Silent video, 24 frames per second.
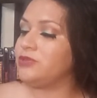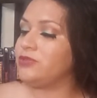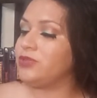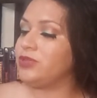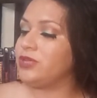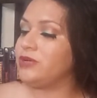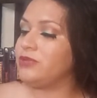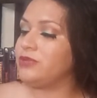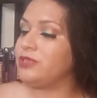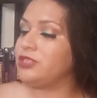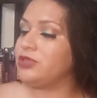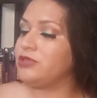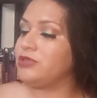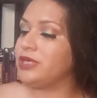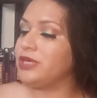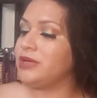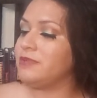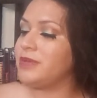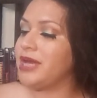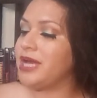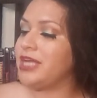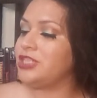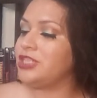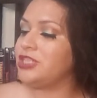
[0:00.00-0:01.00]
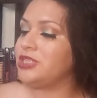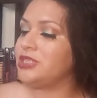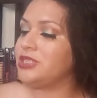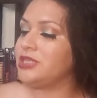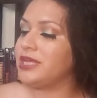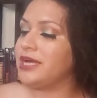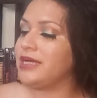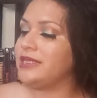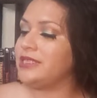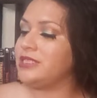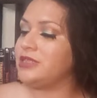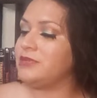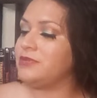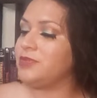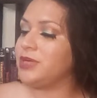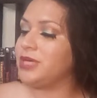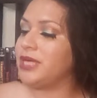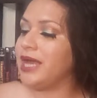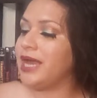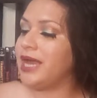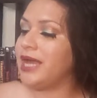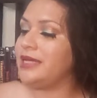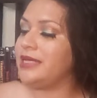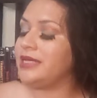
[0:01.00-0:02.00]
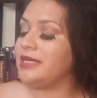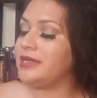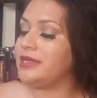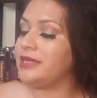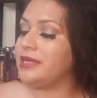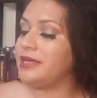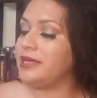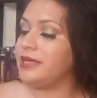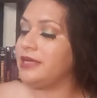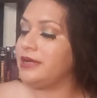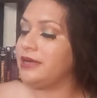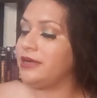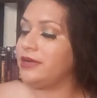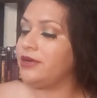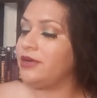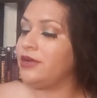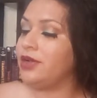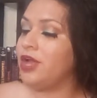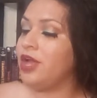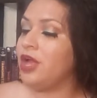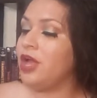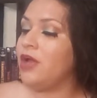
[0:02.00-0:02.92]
for there was only imagined light to be had here.